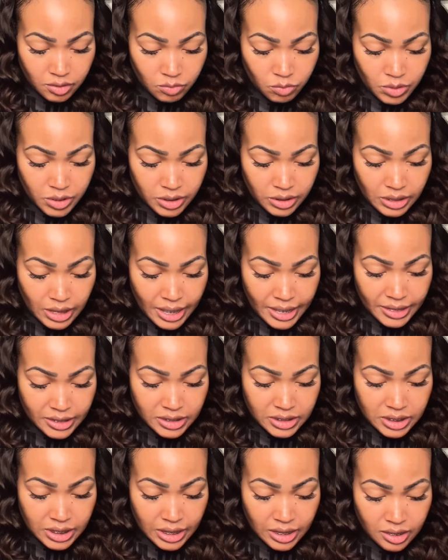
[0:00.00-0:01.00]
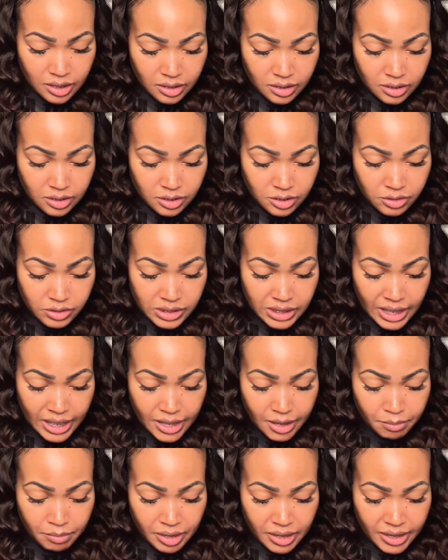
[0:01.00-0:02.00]
Would like to
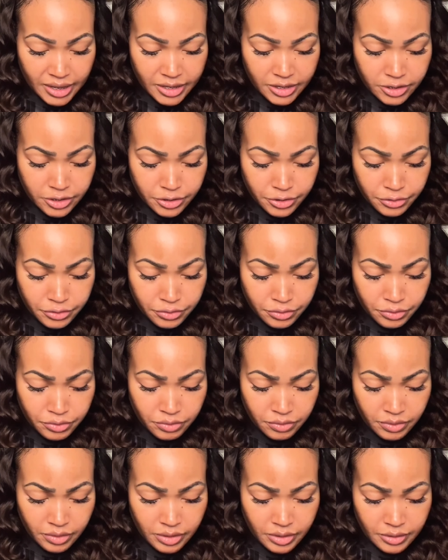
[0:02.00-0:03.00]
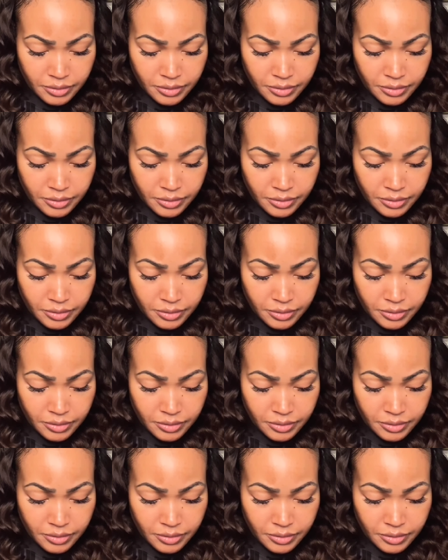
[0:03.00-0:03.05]
take mine too.